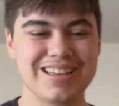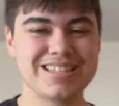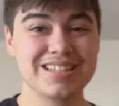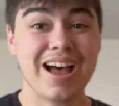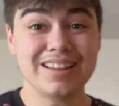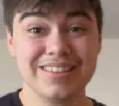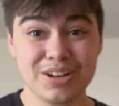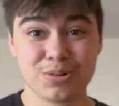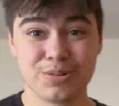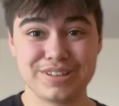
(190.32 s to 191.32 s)
It's not
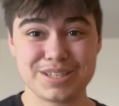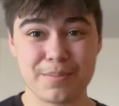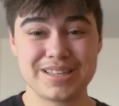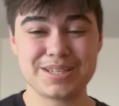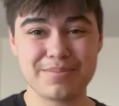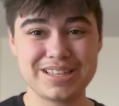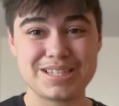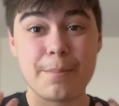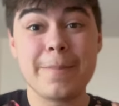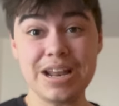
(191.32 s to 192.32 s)
literal, it's a metaphor. It's
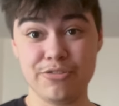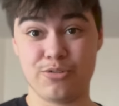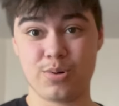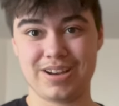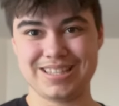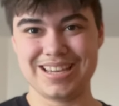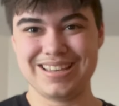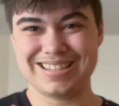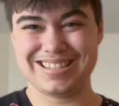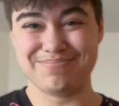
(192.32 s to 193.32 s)

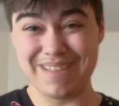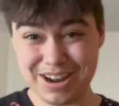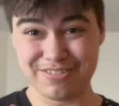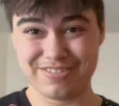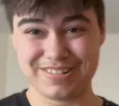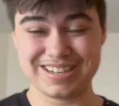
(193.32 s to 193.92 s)
a metaphor,